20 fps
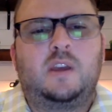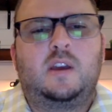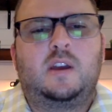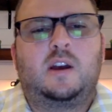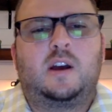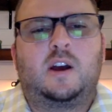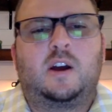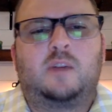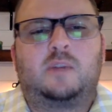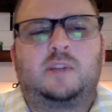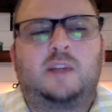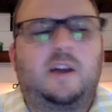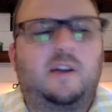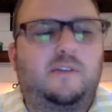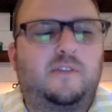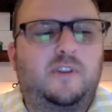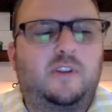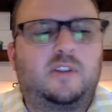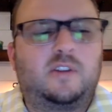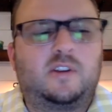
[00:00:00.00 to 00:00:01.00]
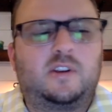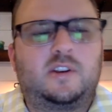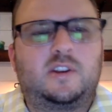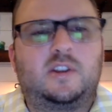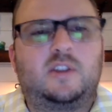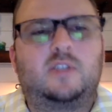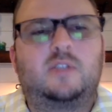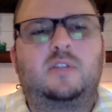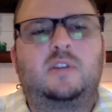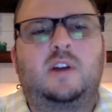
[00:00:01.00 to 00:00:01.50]
without further
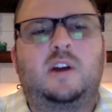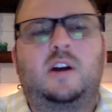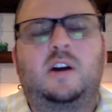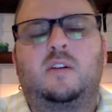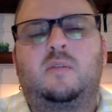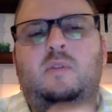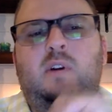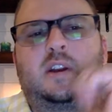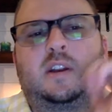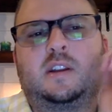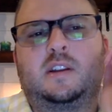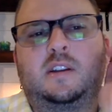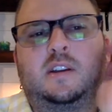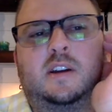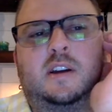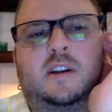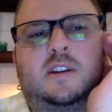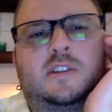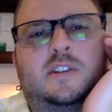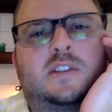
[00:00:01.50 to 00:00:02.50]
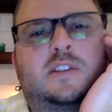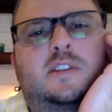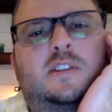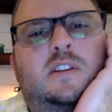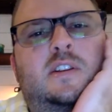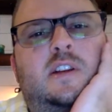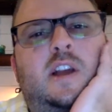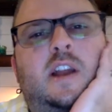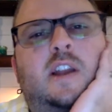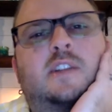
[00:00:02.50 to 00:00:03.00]
ado, I wanted to
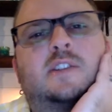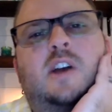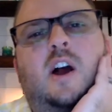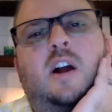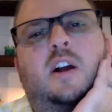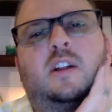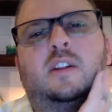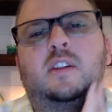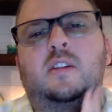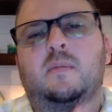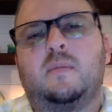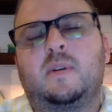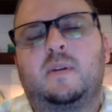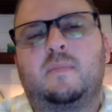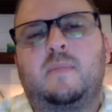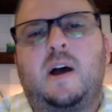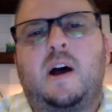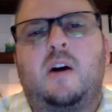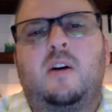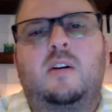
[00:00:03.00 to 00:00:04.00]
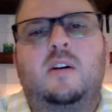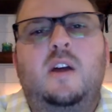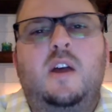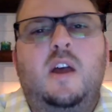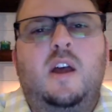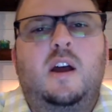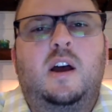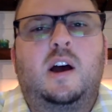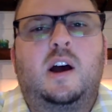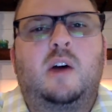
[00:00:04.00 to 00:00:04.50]
just kind of talk a little bit about
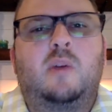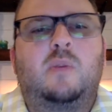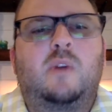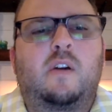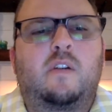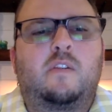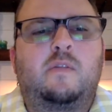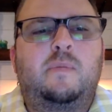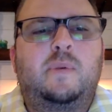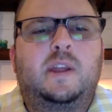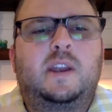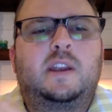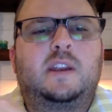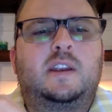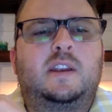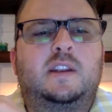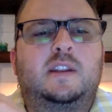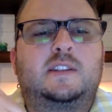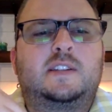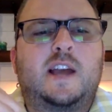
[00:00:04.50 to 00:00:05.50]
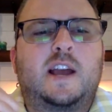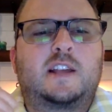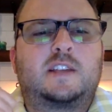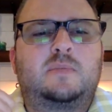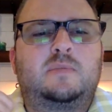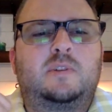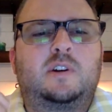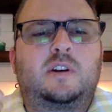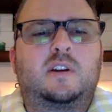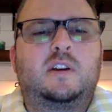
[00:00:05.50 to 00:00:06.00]
where we've been in the
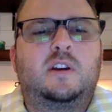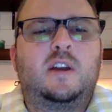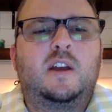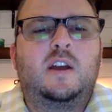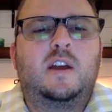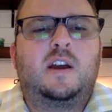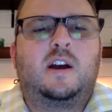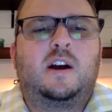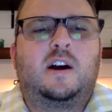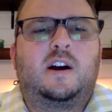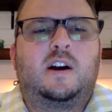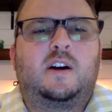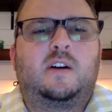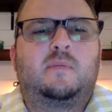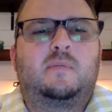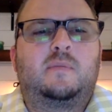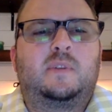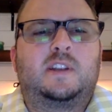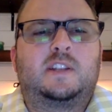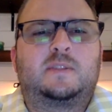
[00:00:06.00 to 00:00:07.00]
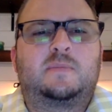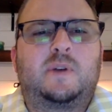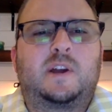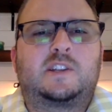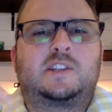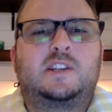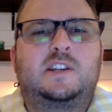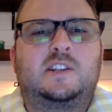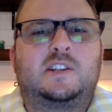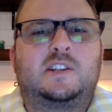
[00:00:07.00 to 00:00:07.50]
textbook, and
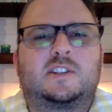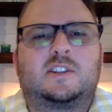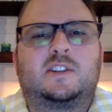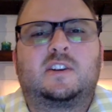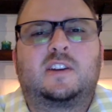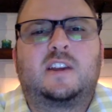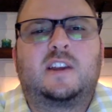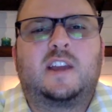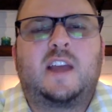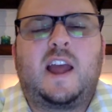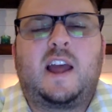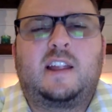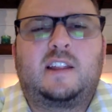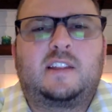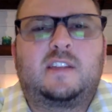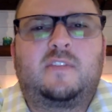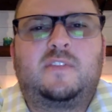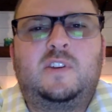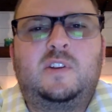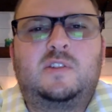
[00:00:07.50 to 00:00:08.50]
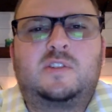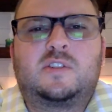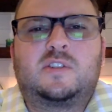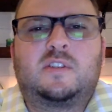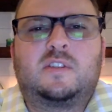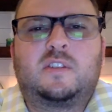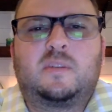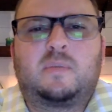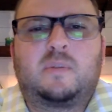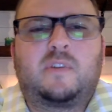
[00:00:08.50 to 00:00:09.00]
especially looking at the future
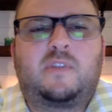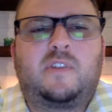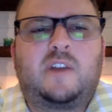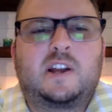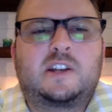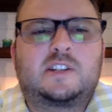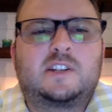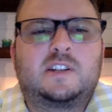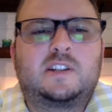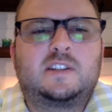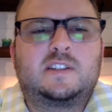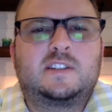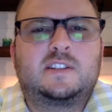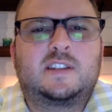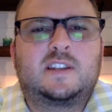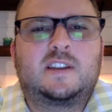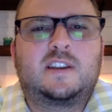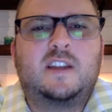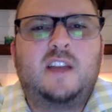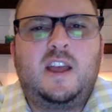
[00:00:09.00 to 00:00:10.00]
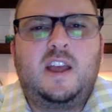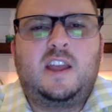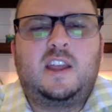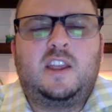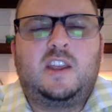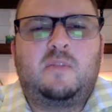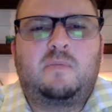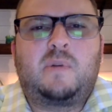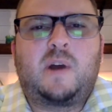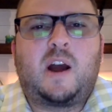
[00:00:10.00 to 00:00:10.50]
of the professions. And
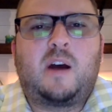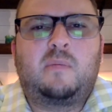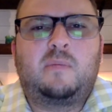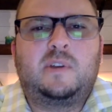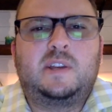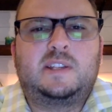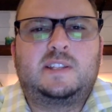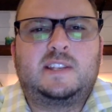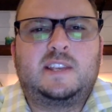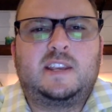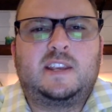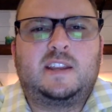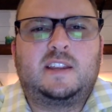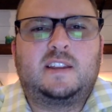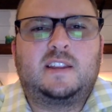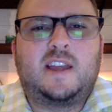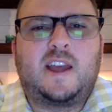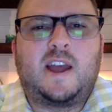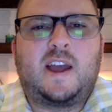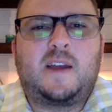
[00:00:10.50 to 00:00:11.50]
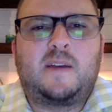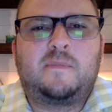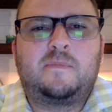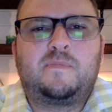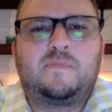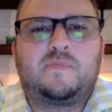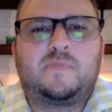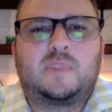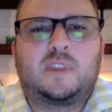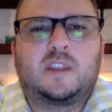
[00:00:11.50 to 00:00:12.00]
you've probably seen that
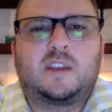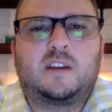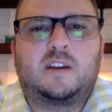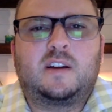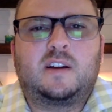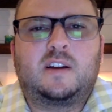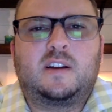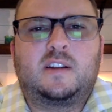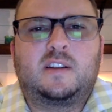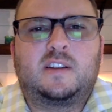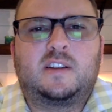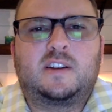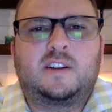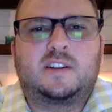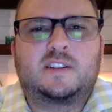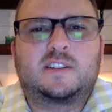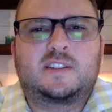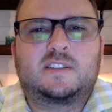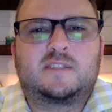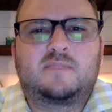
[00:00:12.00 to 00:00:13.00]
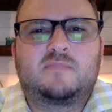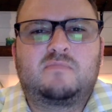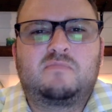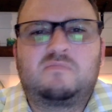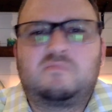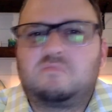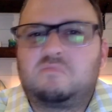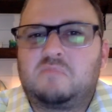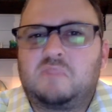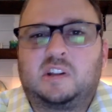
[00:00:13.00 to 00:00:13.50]
there's
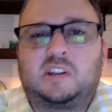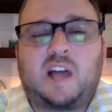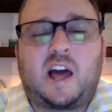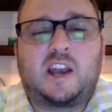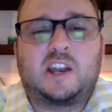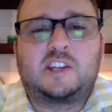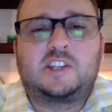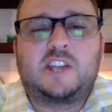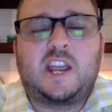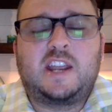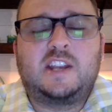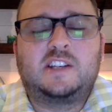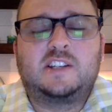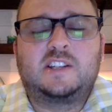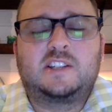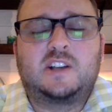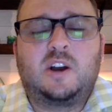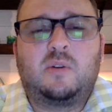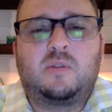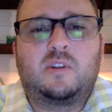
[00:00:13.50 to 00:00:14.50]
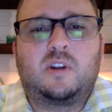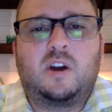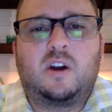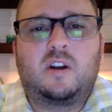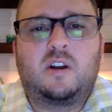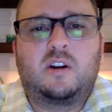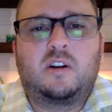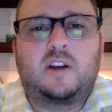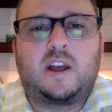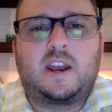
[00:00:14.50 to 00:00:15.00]
a lot of changes going on
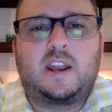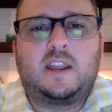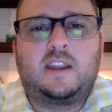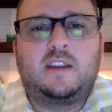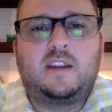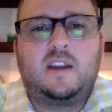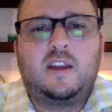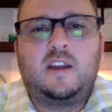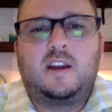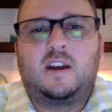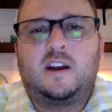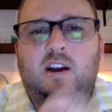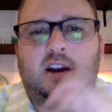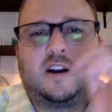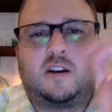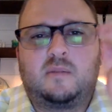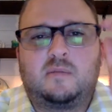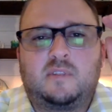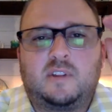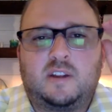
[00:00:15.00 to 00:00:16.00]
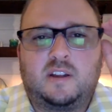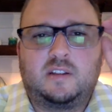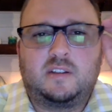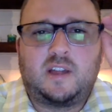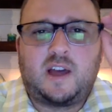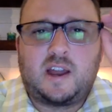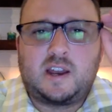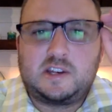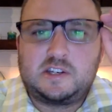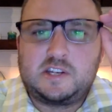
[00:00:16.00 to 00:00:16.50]
already. A
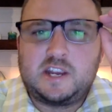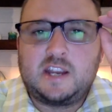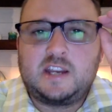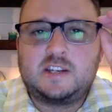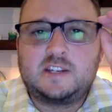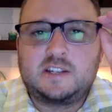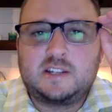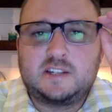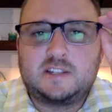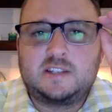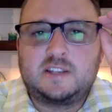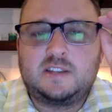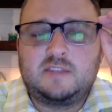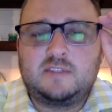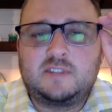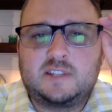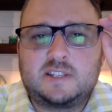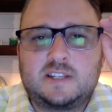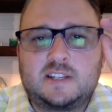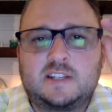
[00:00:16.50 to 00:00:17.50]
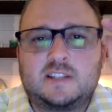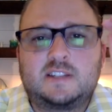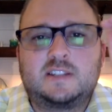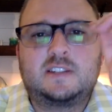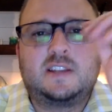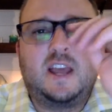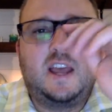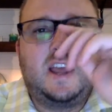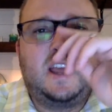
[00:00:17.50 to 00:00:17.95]
lot of changes even since